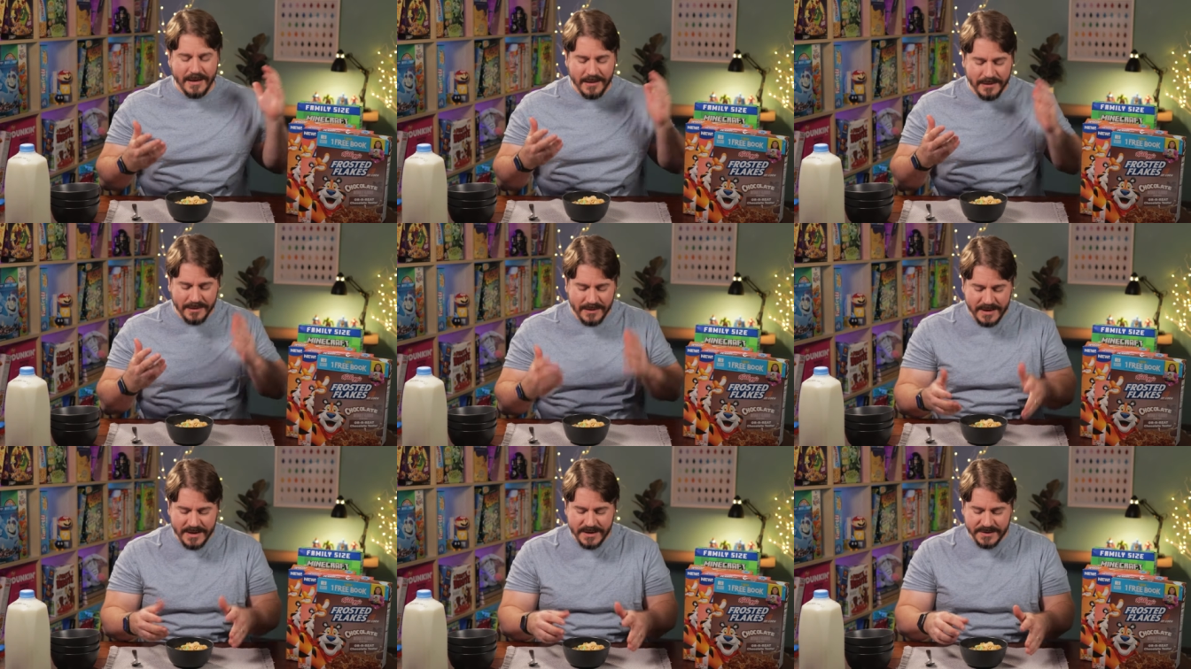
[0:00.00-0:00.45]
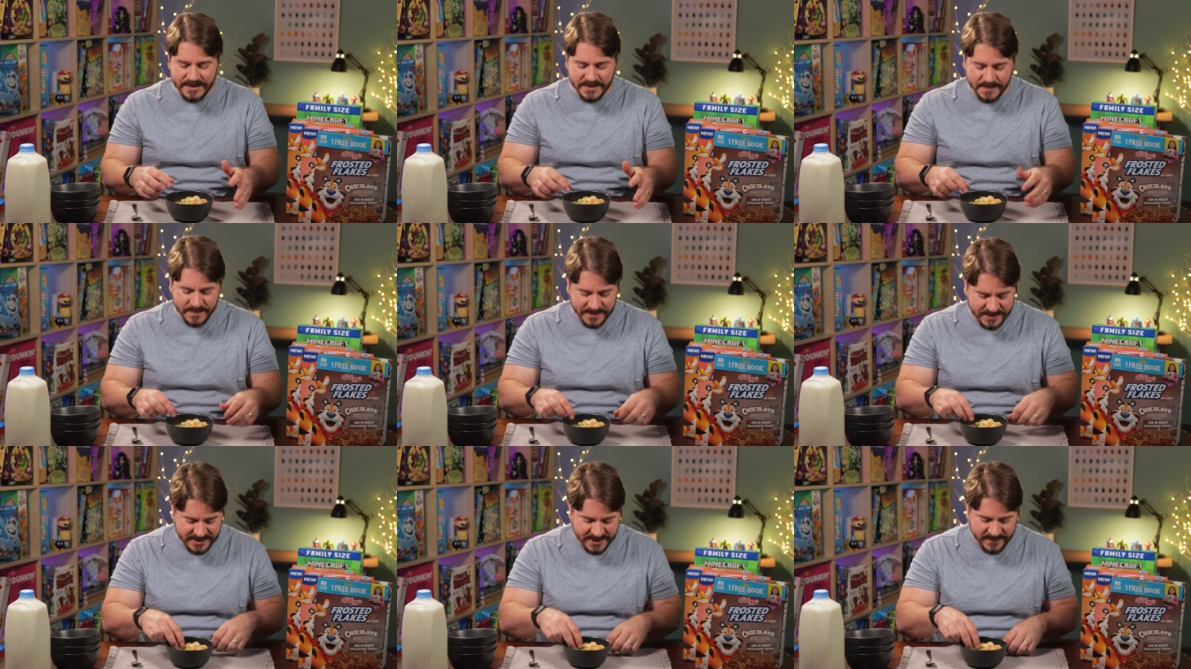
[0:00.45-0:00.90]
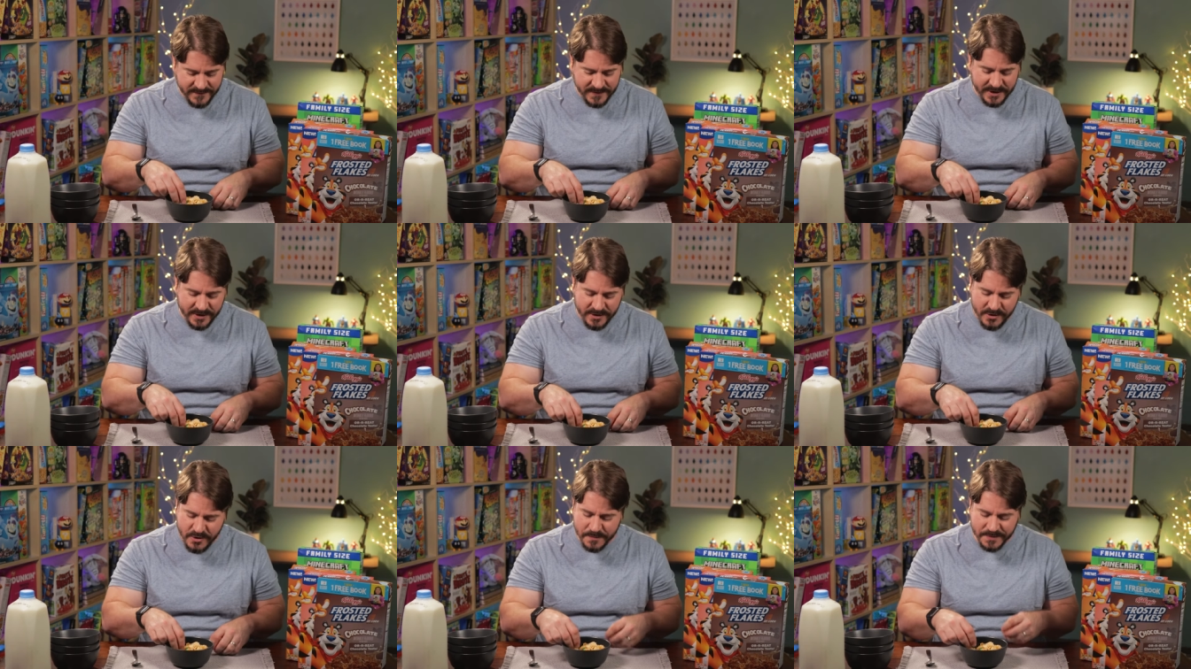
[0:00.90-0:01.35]
these
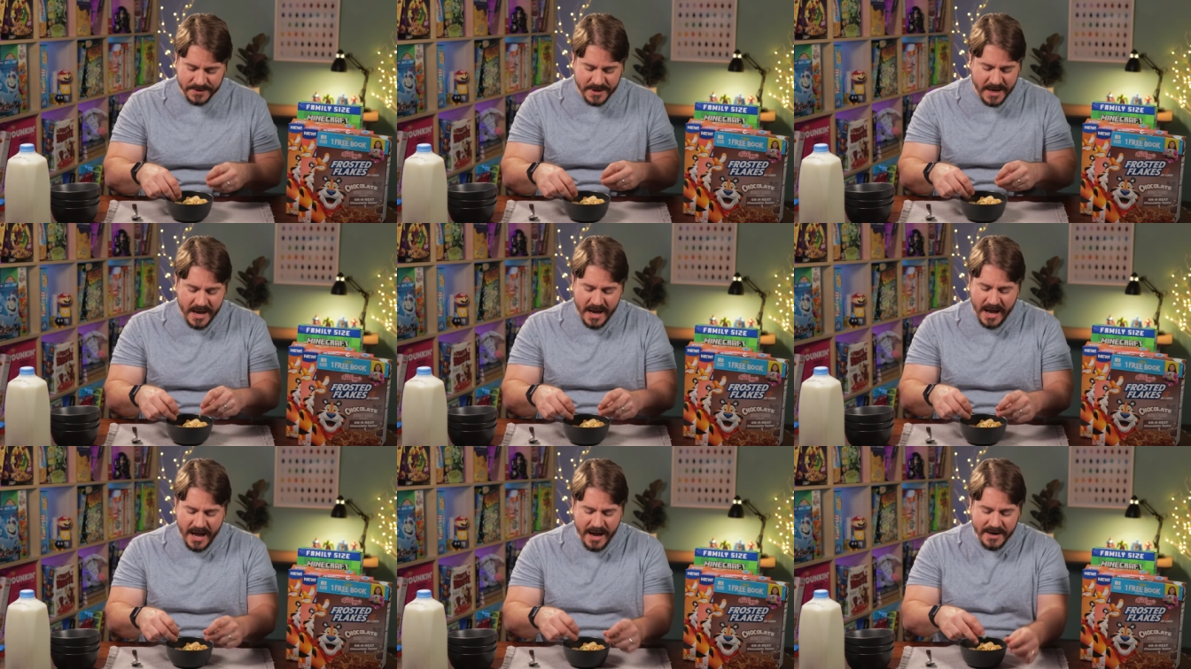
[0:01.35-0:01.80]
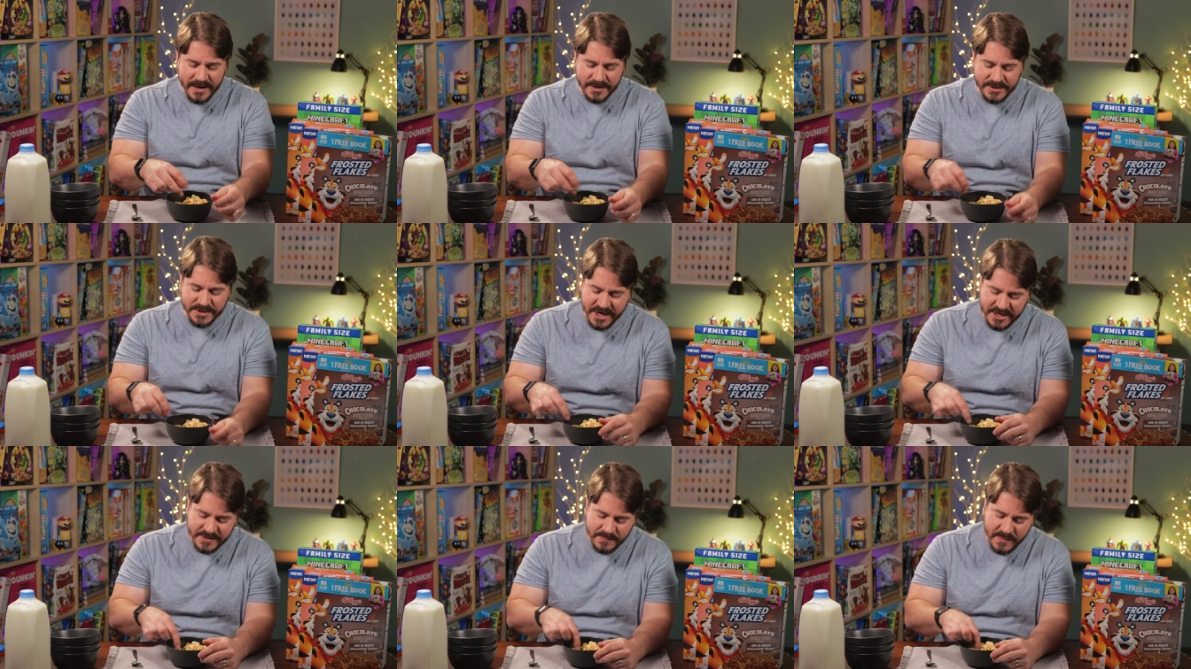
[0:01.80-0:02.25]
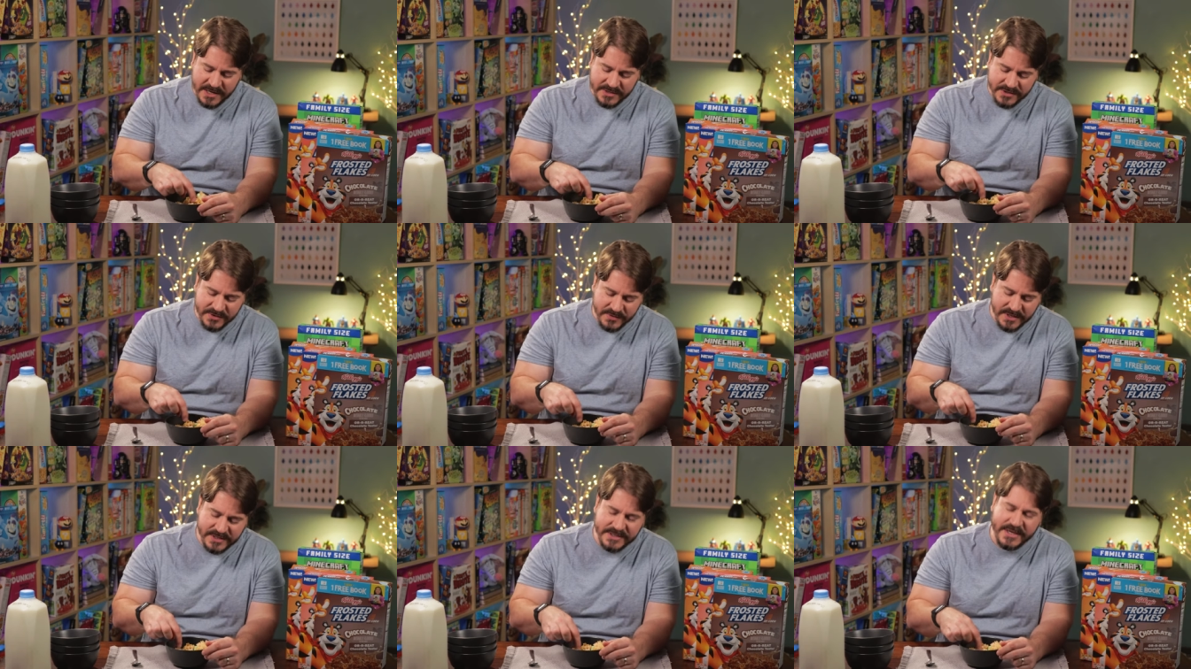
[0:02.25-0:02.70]
specific cubes. I'm going to change my
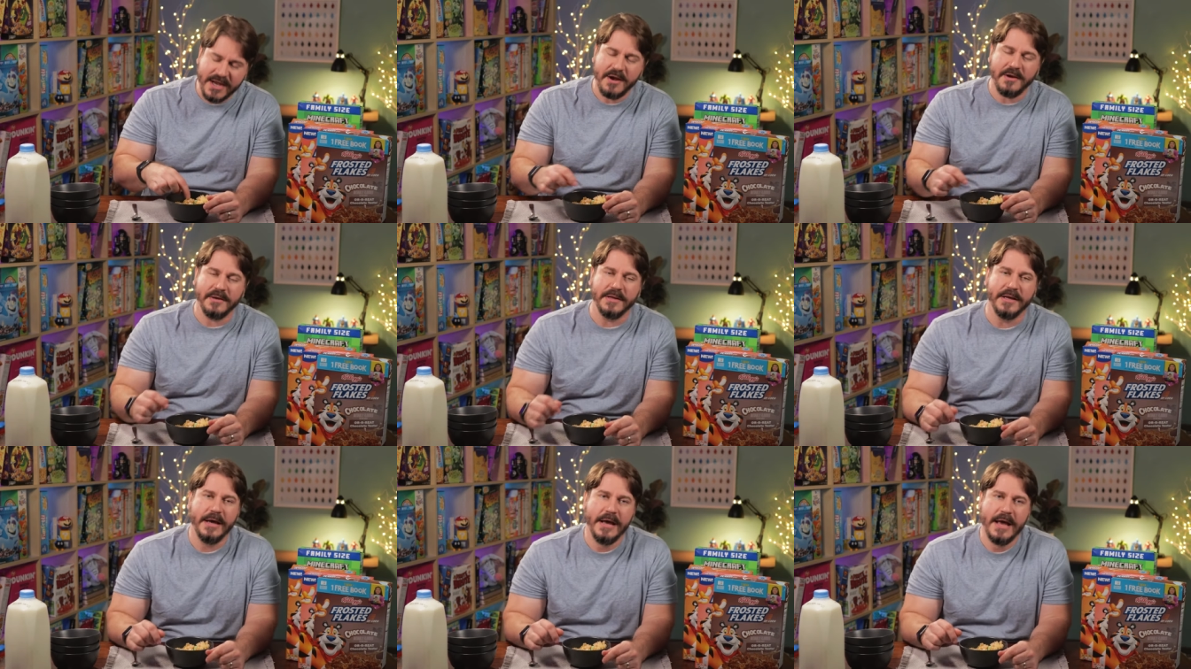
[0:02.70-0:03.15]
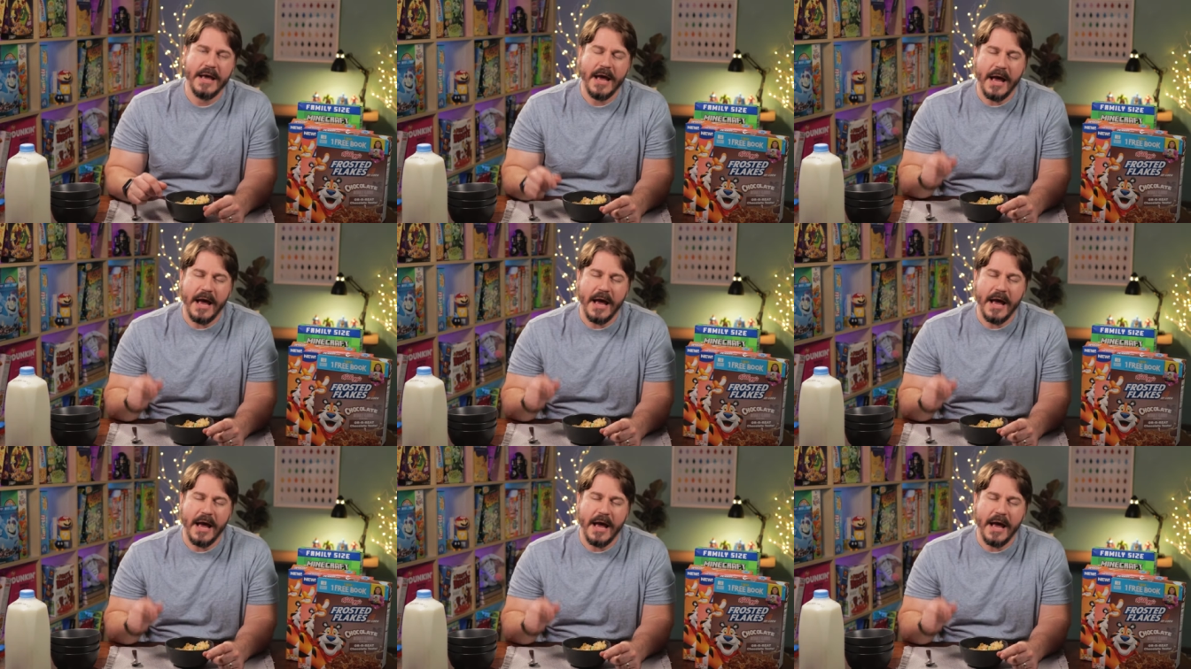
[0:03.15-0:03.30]
tune entirely.